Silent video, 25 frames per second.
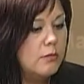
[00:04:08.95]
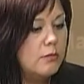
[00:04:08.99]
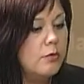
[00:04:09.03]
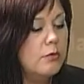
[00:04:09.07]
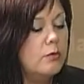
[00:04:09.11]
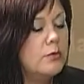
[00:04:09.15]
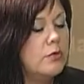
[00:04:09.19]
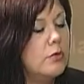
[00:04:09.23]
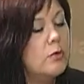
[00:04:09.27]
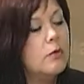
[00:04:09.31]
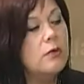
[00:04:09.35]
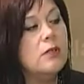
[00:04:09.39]

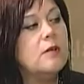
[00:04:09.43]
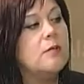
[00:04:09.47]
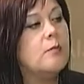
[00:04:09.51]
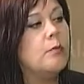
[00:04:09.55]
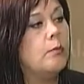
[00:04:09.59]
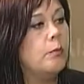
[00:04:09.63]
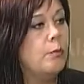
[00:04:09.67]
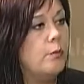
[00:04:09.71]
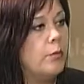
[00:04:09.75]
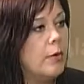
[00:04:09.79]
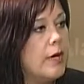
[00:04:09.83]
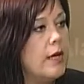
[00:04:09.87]
truly
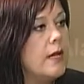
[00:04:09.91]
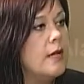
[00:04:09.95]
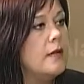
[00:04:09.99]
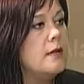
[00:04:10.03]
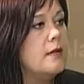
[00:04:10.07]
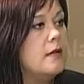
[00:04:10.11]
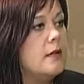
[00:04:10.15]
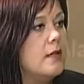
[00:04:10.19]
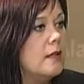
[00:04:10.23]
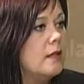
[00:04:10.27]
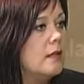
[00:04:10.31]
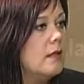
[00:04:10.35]

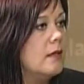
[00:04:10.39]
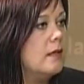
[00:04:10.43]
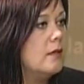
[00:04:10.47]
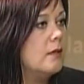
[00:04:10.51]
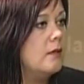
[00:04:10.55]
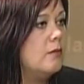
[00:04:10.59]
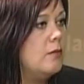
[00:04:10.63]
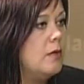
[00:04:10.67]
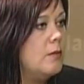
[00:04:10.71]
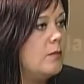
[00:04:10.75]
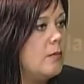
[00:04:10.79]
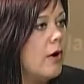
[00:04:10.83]
branding
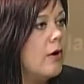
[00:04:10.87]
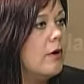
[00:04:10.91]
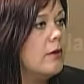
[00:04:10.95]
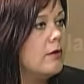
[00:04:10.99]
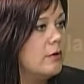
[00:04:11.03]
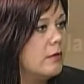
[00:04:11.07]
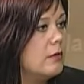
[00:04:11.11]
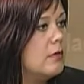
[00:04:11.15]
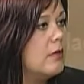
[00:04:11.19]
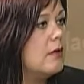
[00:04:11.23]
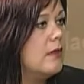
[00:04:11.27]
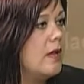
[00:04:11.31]
that we
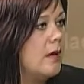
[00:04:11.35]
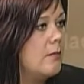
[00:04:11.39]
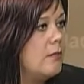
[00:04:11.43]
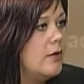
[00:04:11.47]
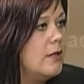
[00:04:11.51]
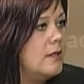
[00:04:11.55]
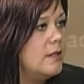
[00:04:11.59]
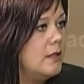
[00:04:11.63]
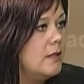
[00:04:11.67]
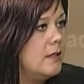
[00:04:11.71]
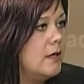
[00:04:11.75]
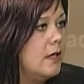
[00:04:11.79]
partner and
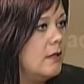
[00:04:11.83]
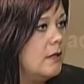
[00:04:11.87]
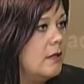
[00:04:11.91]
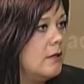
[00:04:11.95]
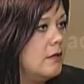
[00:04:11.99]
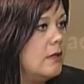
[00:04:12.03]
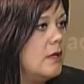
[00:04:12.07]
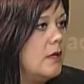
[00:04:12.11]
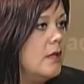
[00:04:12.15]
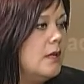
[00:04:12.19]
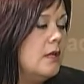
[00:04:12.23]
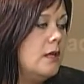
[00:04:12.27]
collaborate
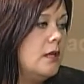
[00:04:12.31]
together.